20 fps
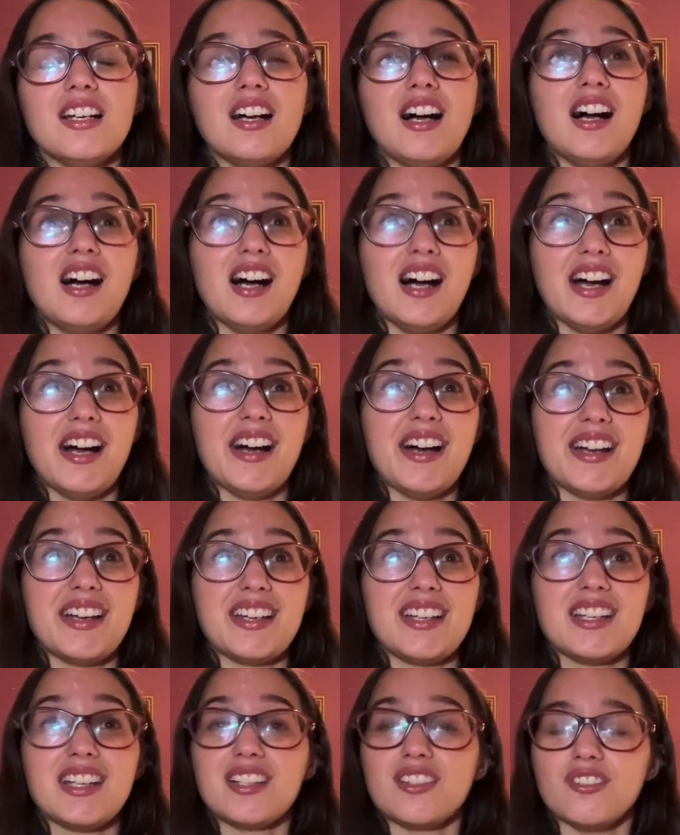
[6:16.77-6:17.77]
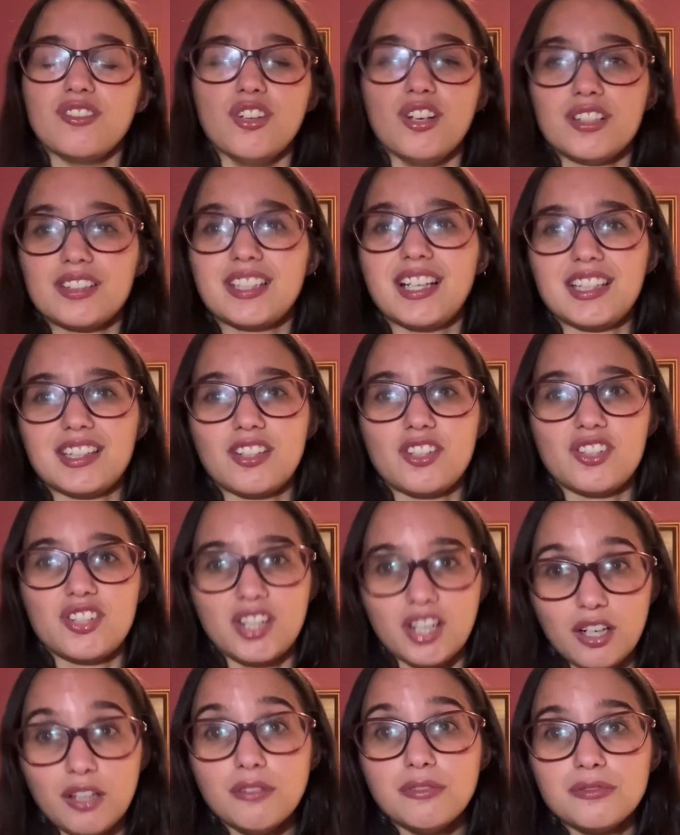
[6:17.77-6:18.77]
I looked at the
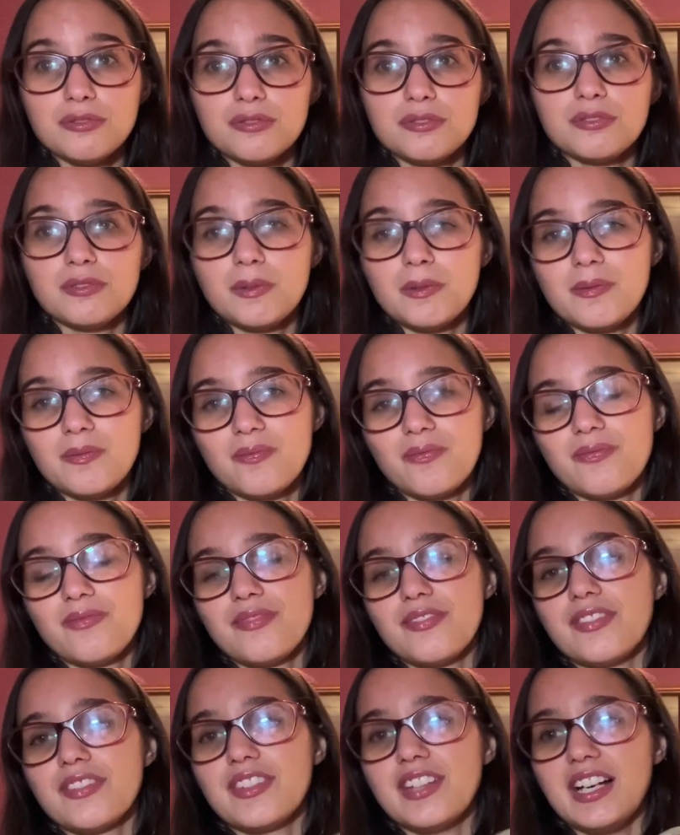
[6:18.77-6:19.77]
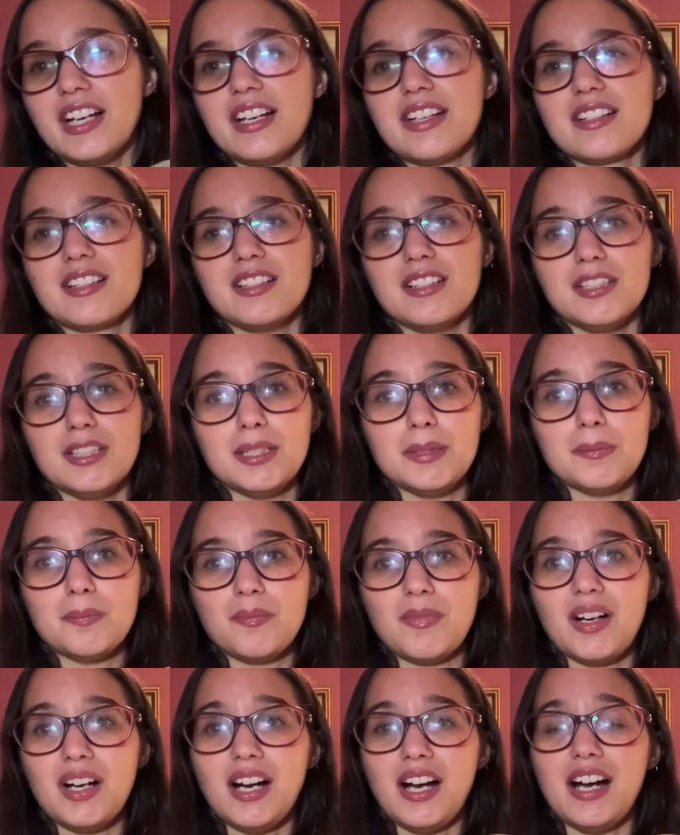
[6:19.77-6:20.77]
shelf that
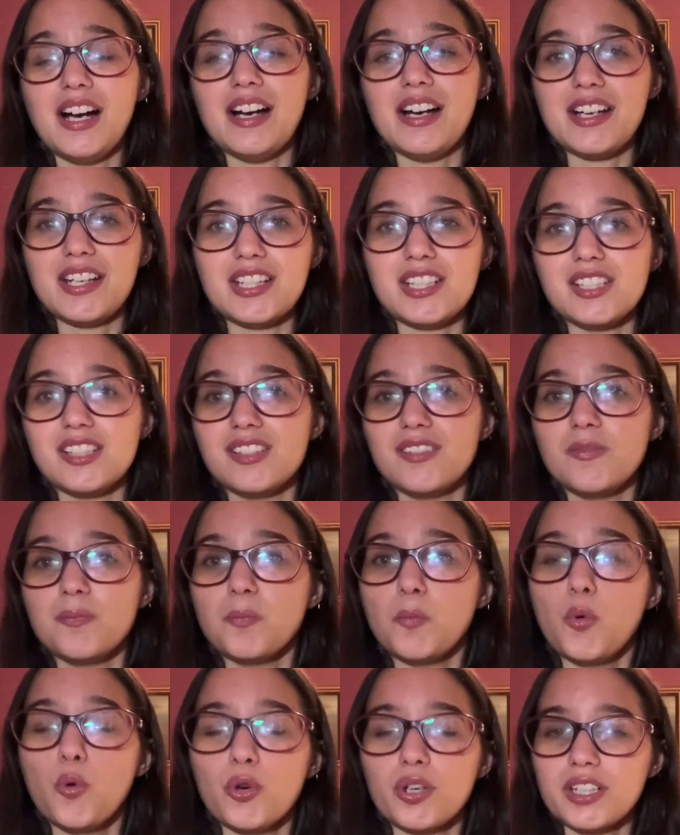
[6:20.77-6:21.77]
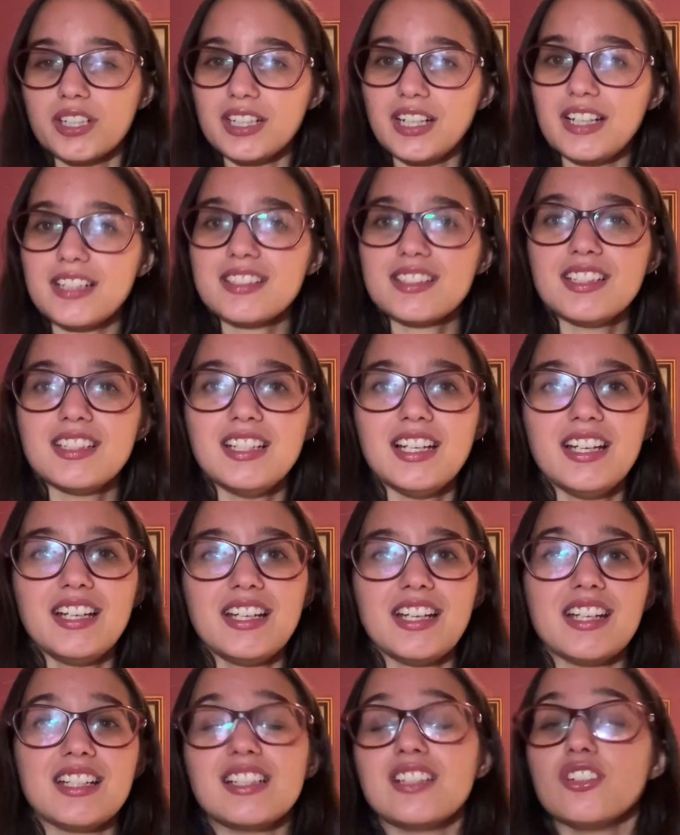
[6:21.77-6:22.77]
I organized today,
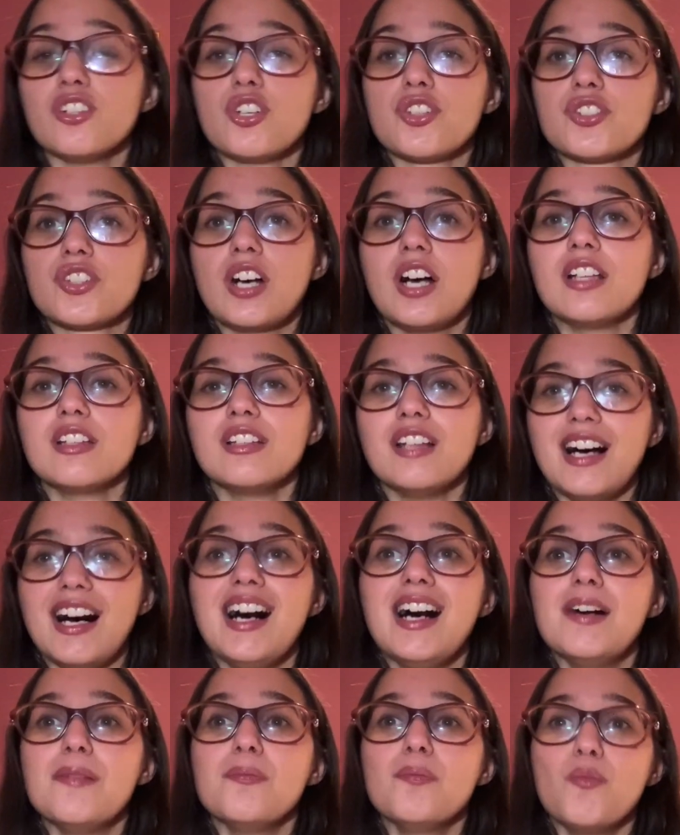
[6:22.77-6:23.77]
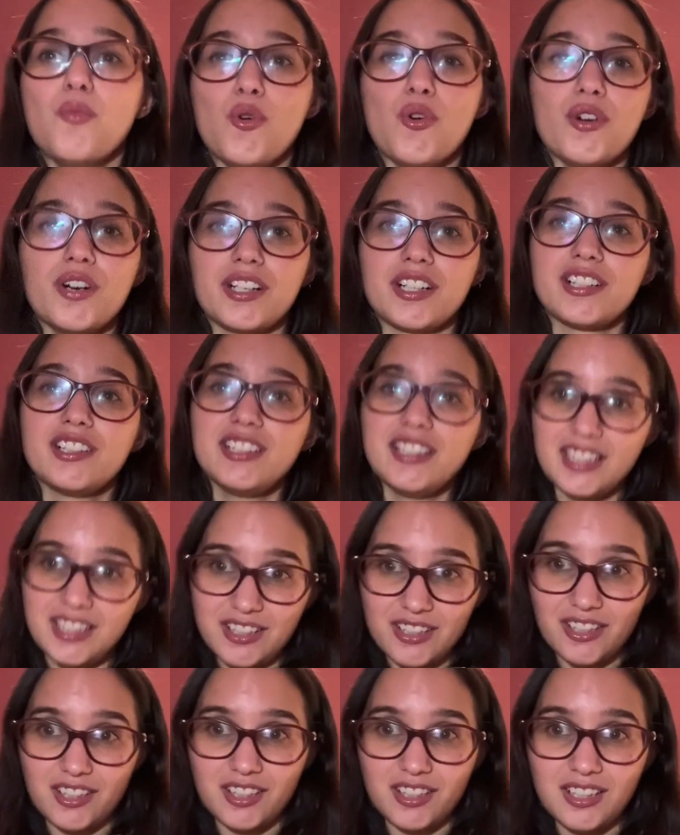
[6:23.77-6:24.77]
and it looks a lot more
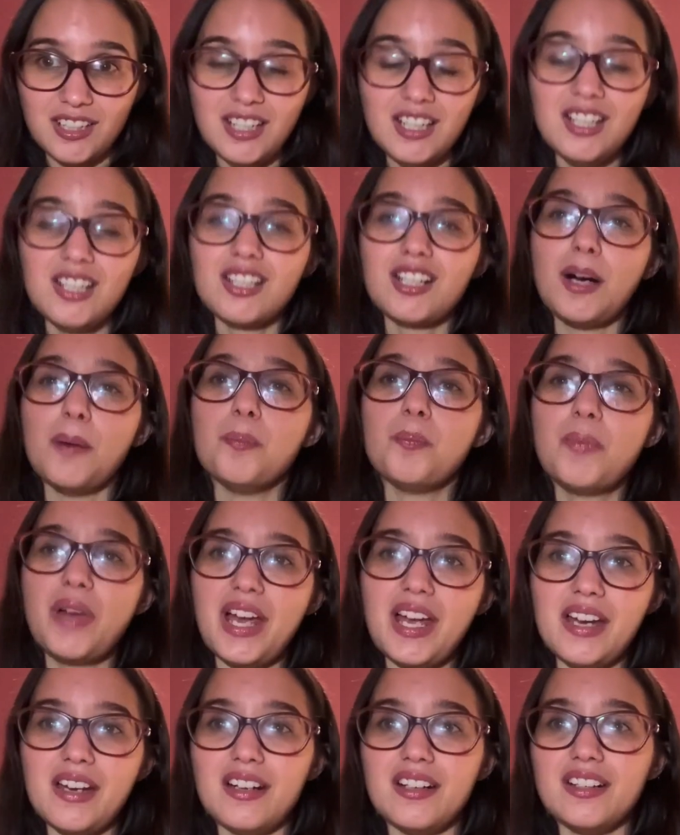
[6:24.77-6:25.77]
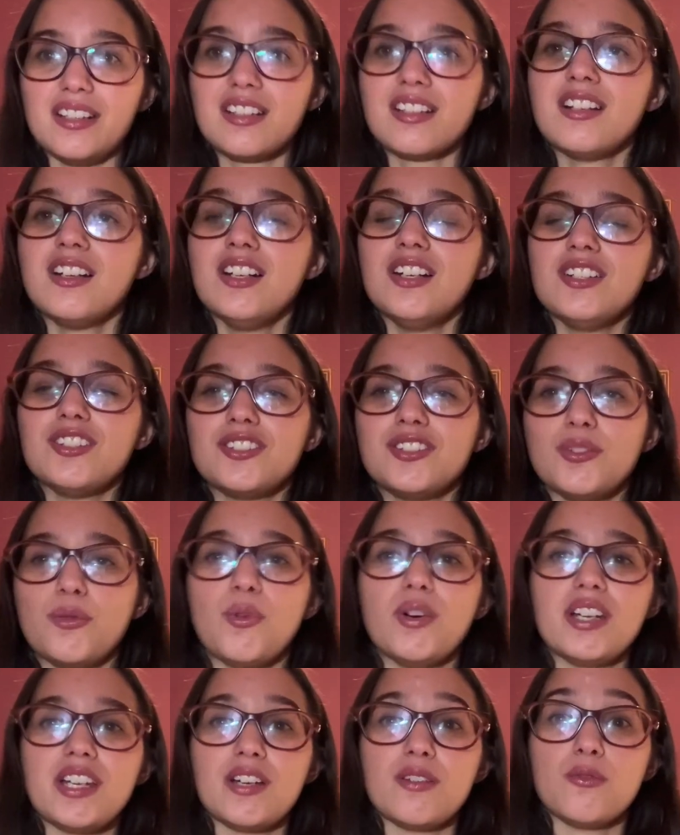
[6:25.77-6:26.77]
cleaner compared
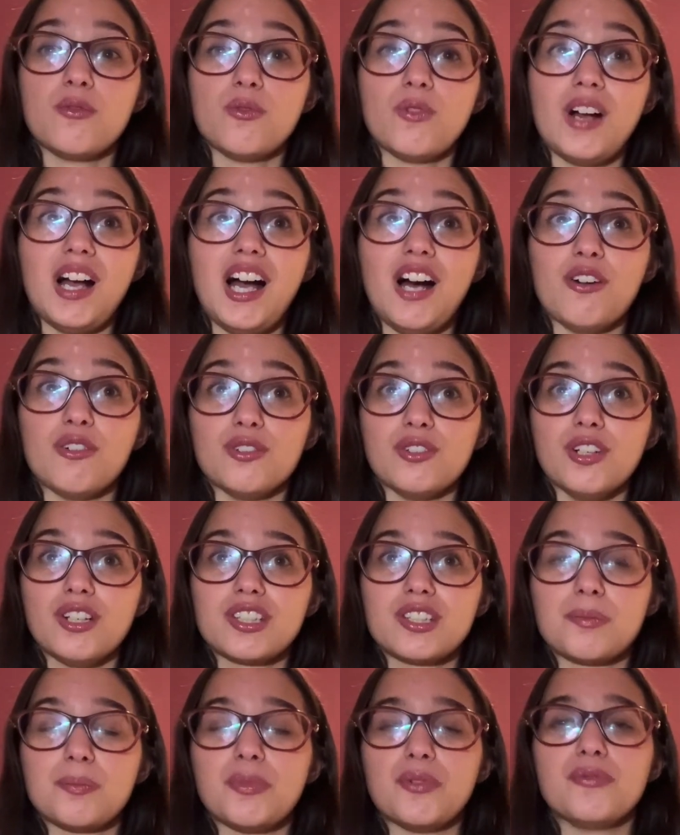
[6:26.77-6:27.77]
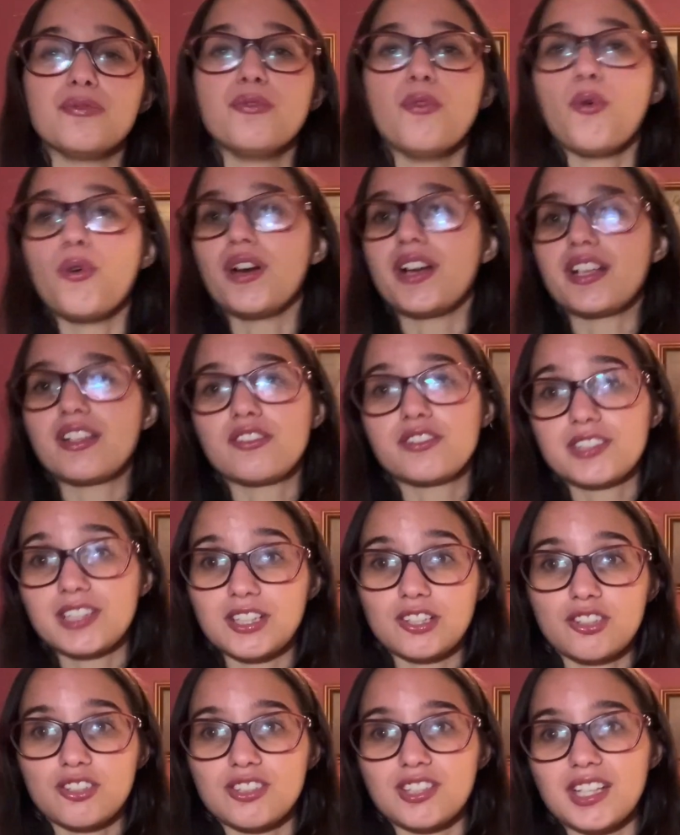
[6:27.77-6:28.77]
to how it looked before I
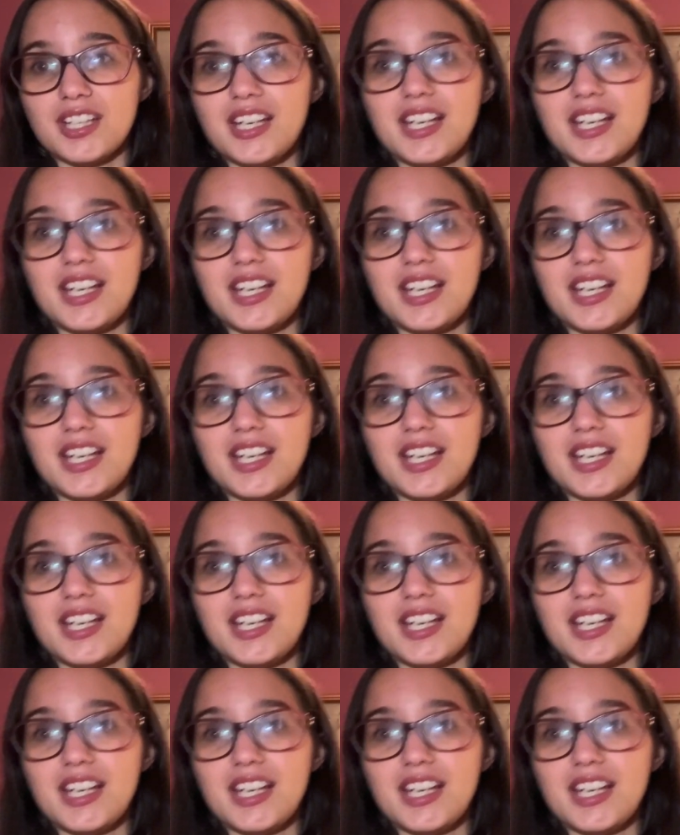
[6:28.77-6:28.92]
touched it.